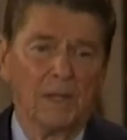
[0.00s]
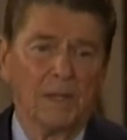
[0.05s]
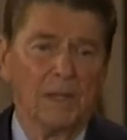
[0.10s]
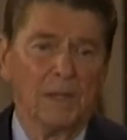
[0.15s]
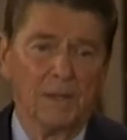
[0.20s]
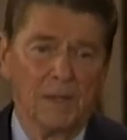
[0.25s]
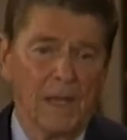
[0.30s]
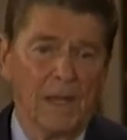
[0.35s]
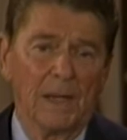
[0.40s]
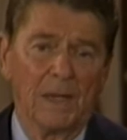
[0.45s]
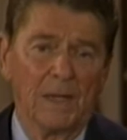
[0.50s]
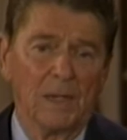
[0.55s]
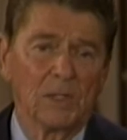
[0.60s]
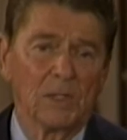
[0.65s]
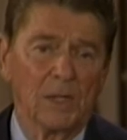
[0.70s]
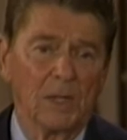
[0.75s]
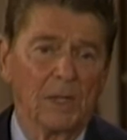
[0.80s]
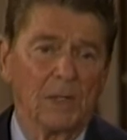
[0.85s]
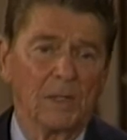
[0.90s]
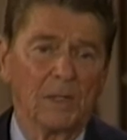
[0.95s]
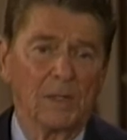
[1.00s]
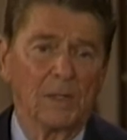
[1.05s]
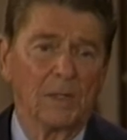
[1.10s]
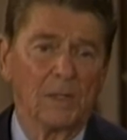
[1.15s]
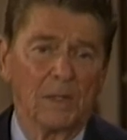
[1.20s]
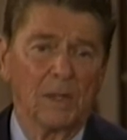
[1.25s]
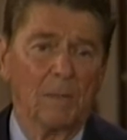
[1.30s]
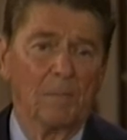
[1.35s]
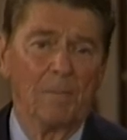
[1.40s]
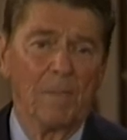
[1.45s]
in that incident,
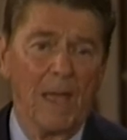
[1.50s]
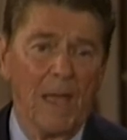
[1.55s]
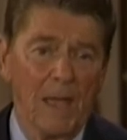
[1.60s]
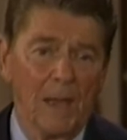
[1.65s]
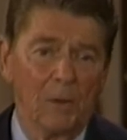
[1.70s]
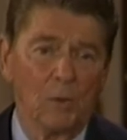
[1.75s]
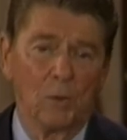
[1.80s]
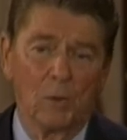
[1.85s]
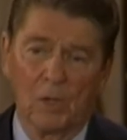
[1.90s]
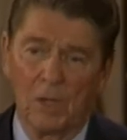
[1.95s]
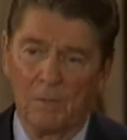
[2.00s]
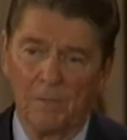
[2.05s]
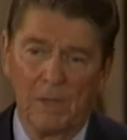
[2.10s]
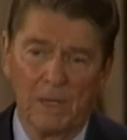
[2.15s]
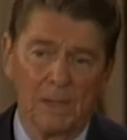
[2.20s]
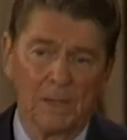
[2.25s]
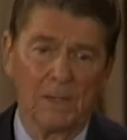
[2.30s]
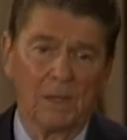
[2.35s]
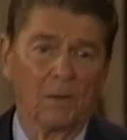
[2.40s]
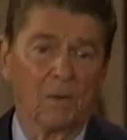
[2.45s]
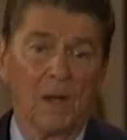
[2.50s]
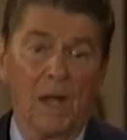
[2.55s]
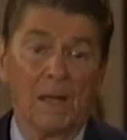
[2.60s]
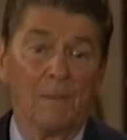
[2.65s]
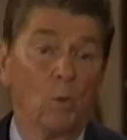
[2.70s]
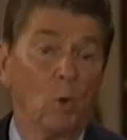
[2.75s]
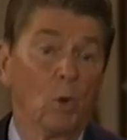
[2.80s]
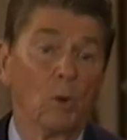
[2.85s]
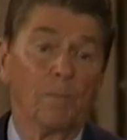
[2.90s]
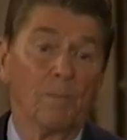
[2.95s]
a man who committed the
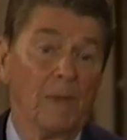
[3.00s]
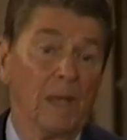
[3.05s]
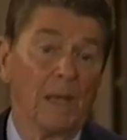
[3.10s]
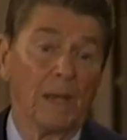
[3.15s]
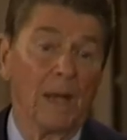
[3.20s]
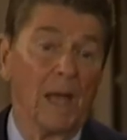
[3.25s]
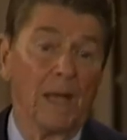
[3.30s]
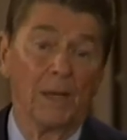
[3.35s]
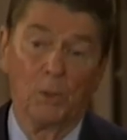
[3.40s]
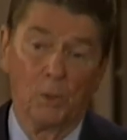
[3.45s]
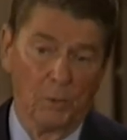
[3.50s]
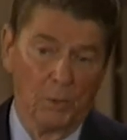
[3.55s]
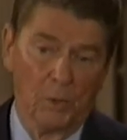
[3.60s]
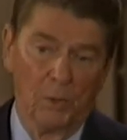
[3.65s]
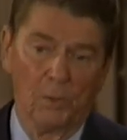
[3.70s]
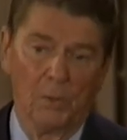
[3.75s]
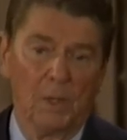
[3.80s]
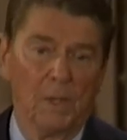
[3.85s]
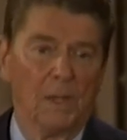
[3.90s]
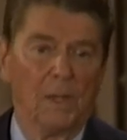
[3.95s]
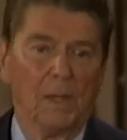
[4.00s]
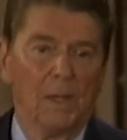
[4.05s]
crime, or men, I don't know